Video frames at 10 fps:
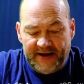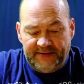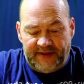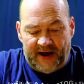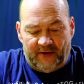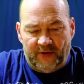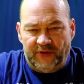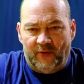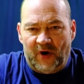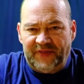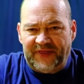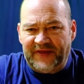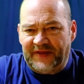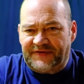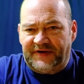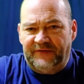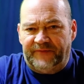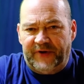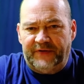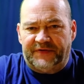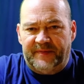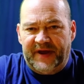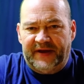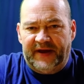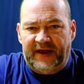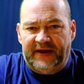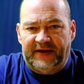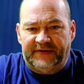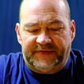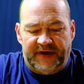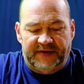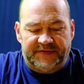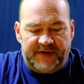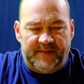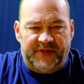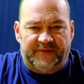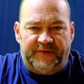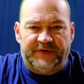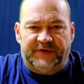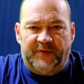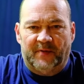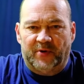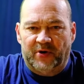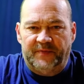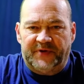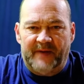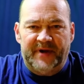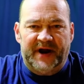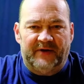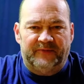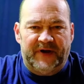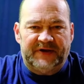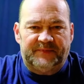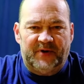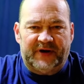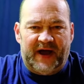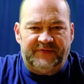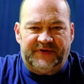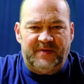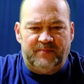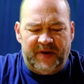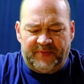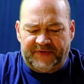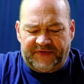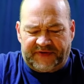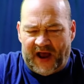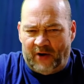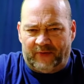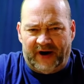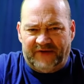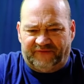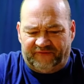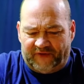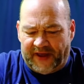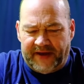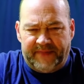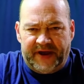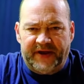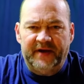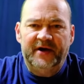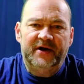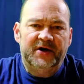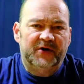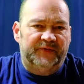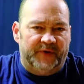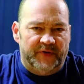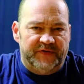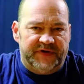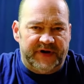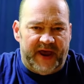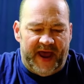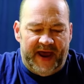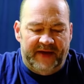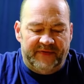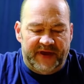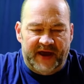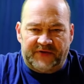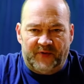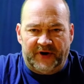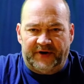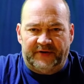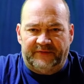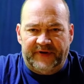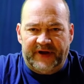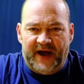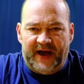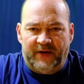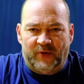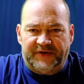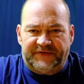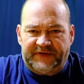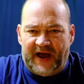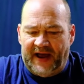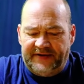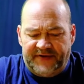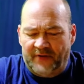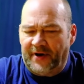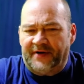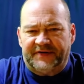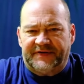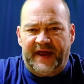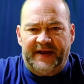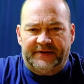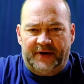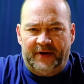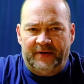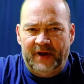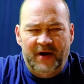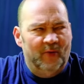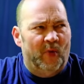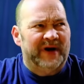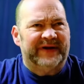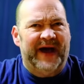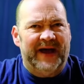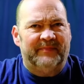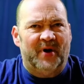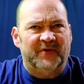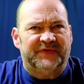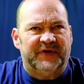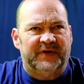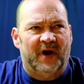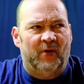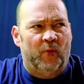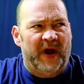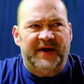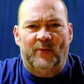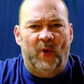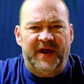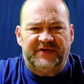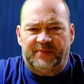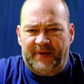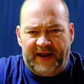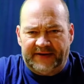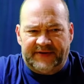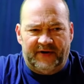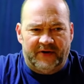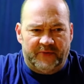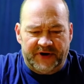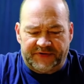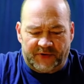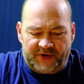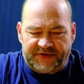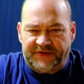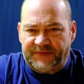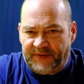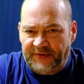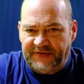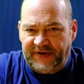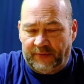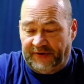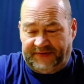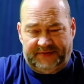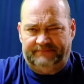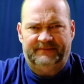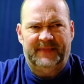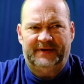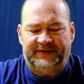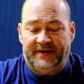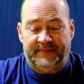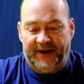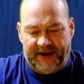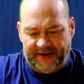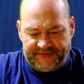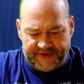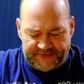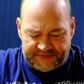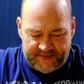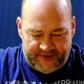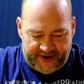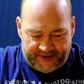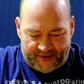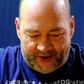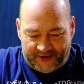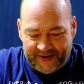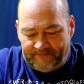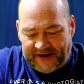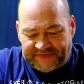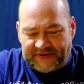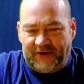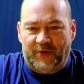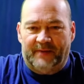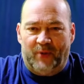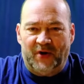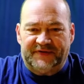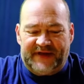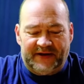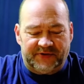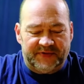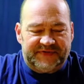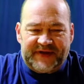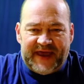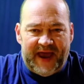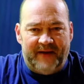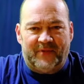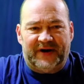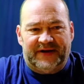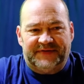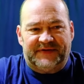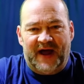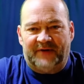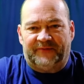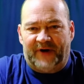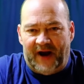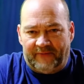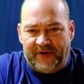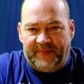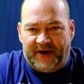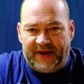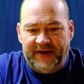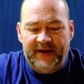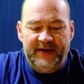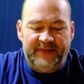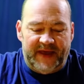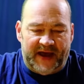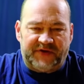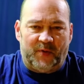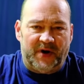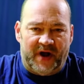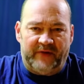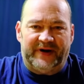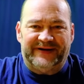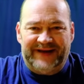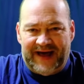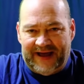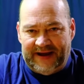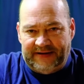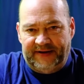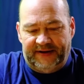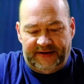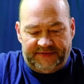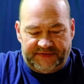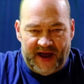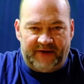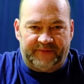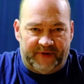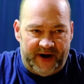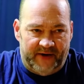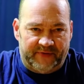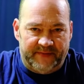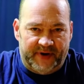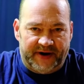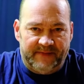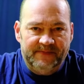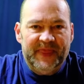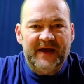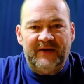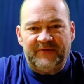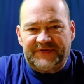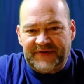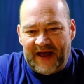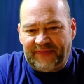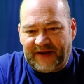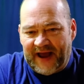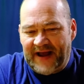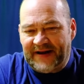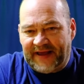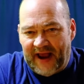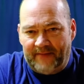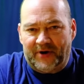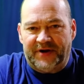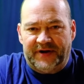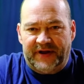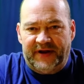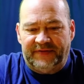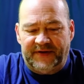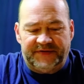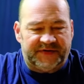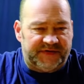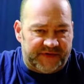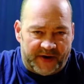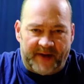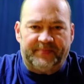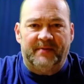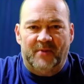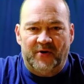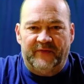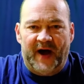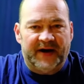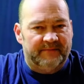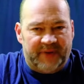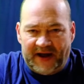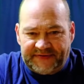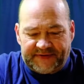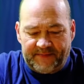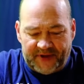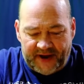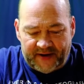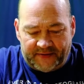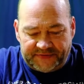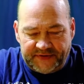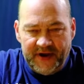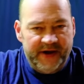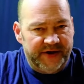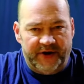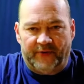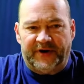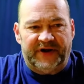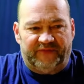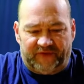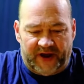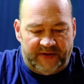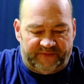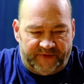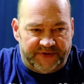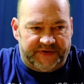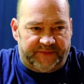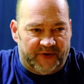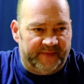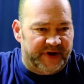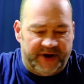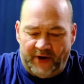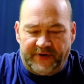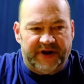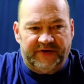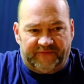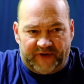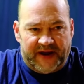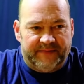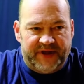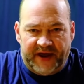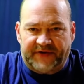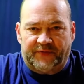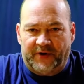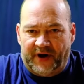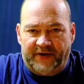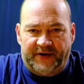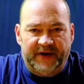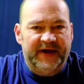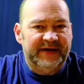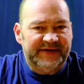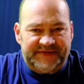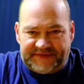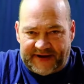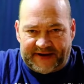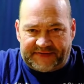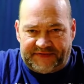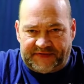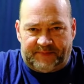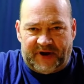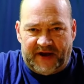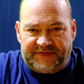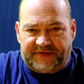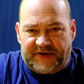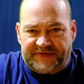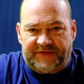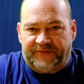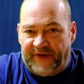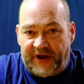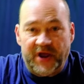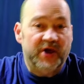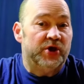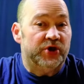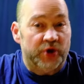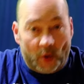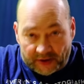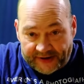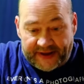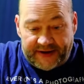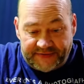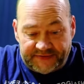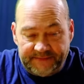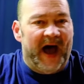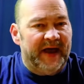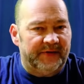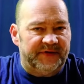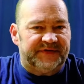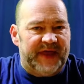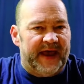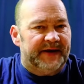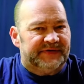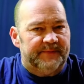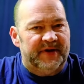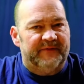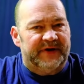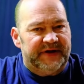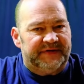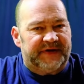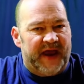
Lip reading: Now, the one thing that's confused me is in some of the Fujifilm groups I'm in on Facebook, I've seen people just outright flaming Fuji and the X100VI, which I don't understand at all. One guy posted a way to waste planetary resources, Fuji, which didn't make any sense to me at all. Basically, what it boils down to is the camera is not for everybody. The X100 line is not for everybody. If it's not the kind of camera you need, then just shut up and move on and buy something else. You don't need to flame Fujifilm, and you don't need to flame the X100VI just because it doesn't fit your needs. I understand it's a bit of a niche